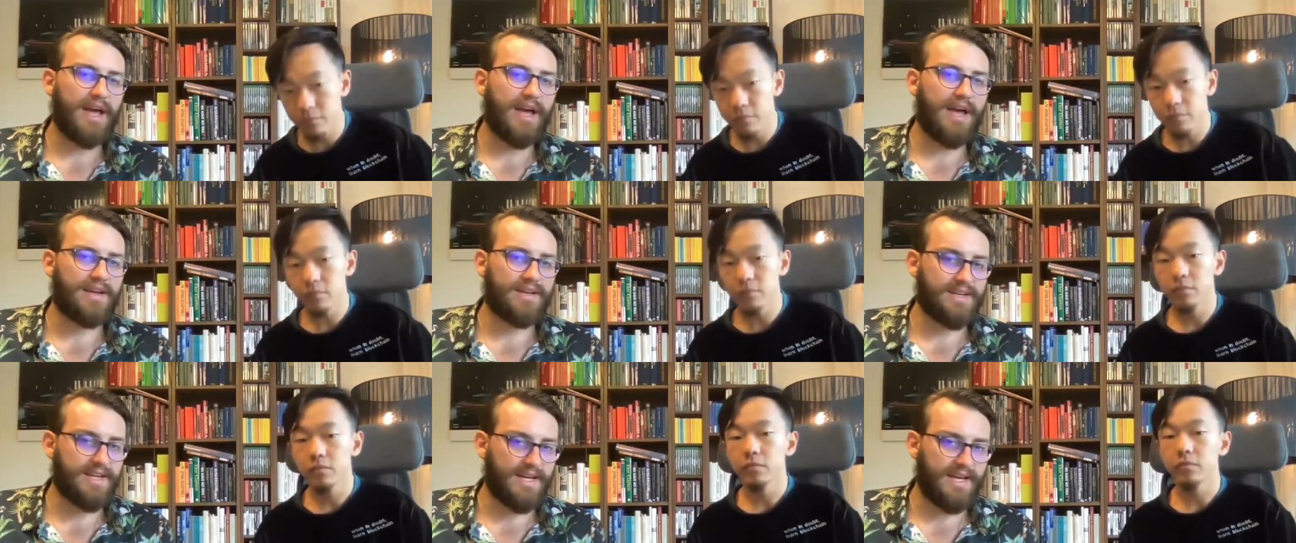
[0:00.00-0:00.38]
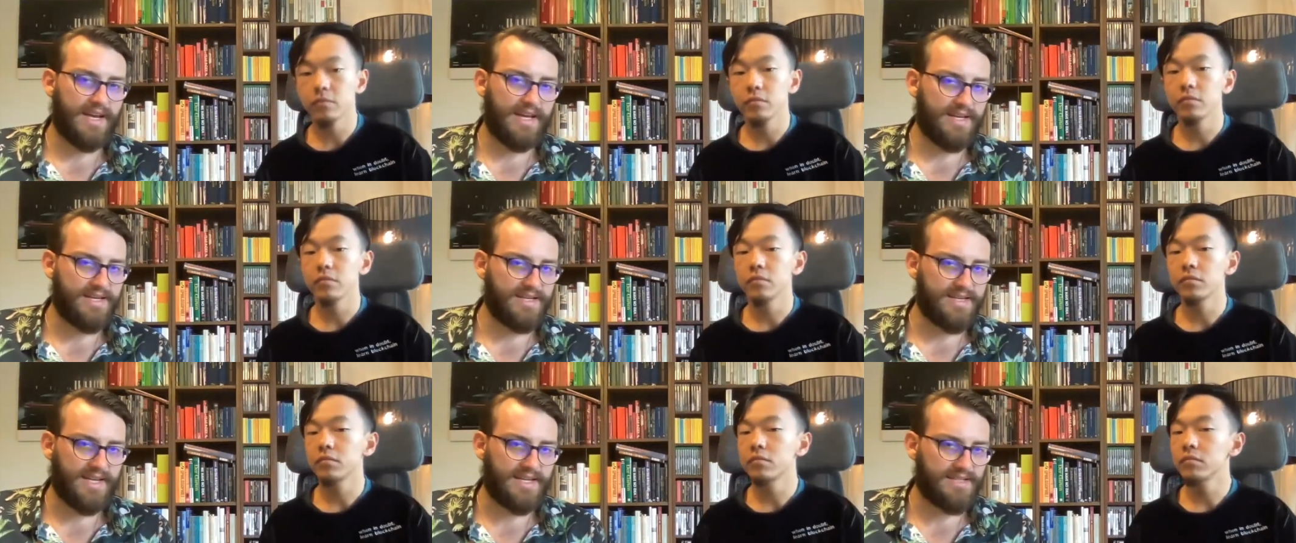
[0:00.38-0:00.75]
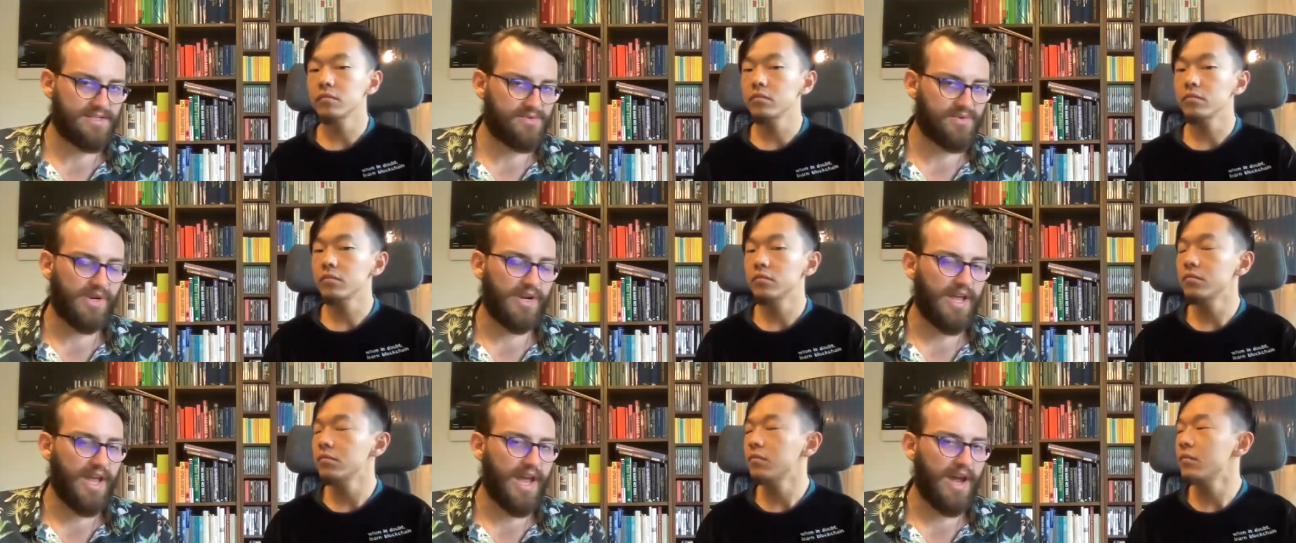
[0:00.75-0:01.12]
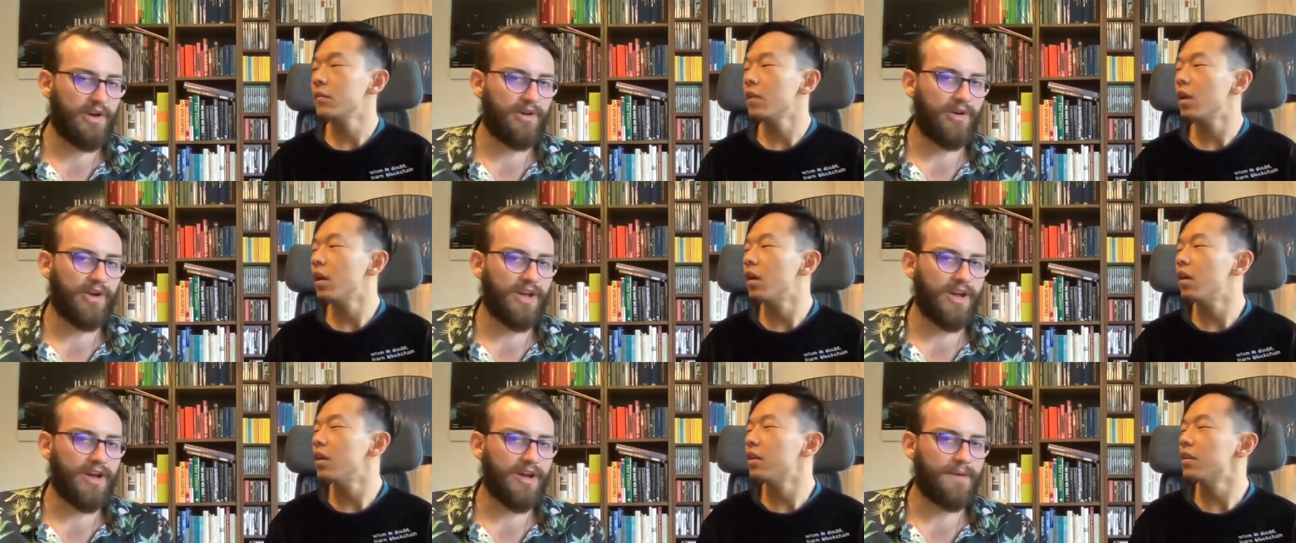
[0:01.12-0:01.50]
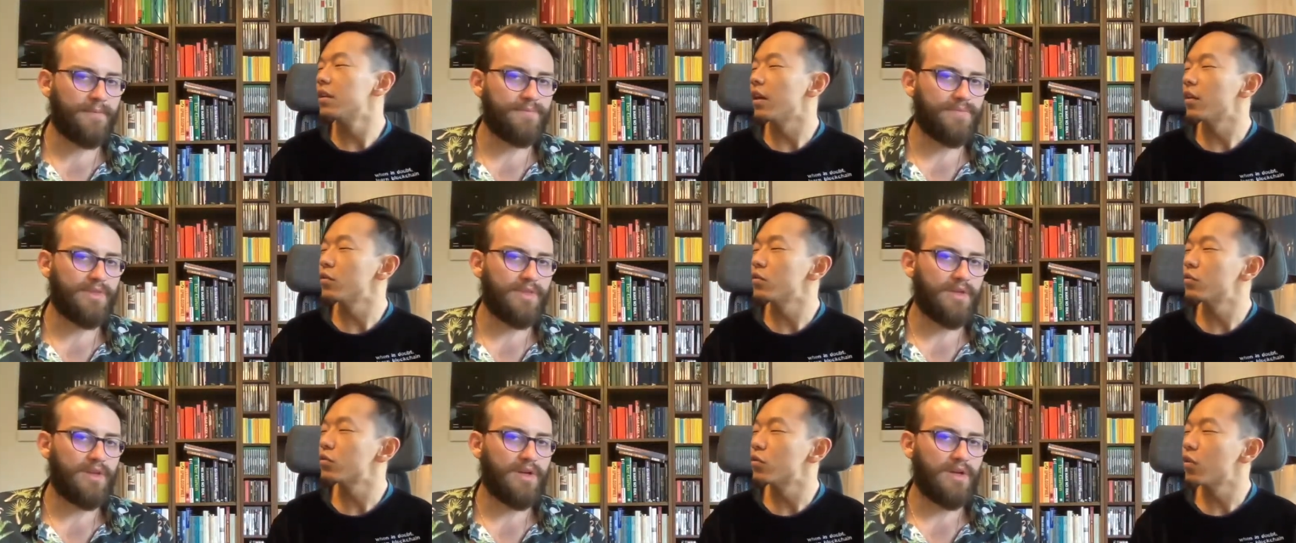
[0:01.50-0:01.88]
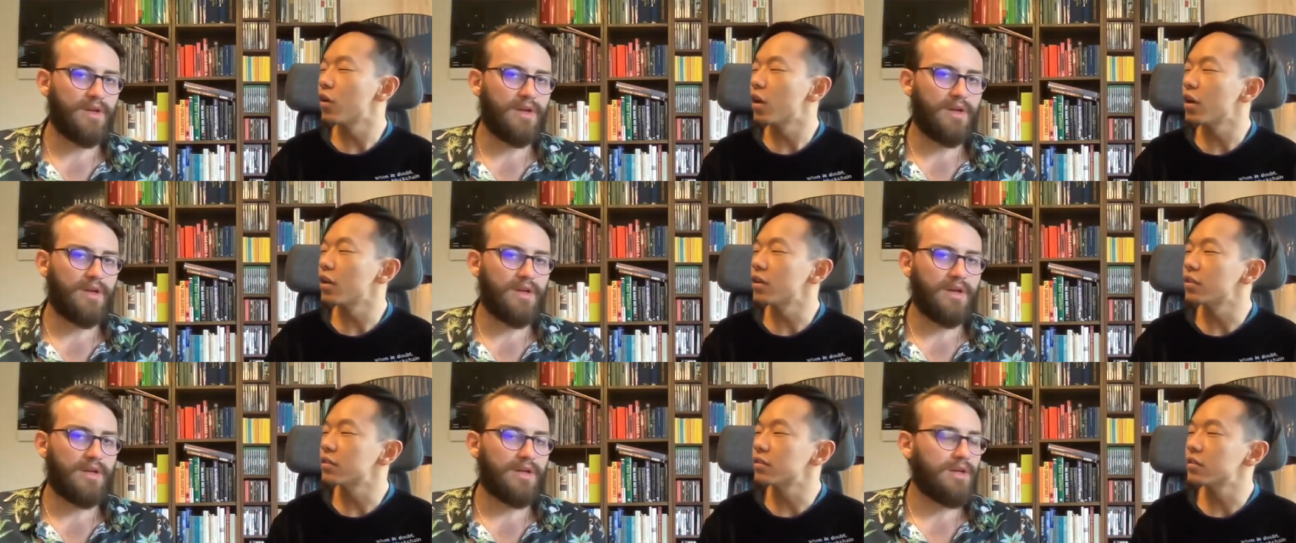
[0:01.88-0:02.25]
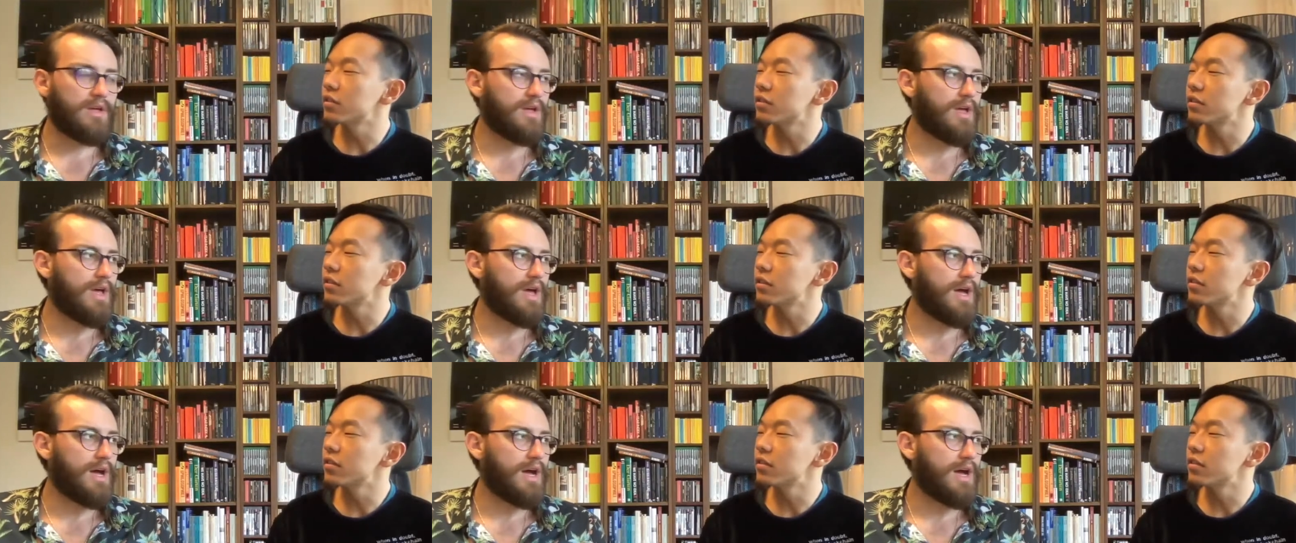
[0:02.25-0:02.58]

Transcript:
Speaker 1: a industrial area. That's right.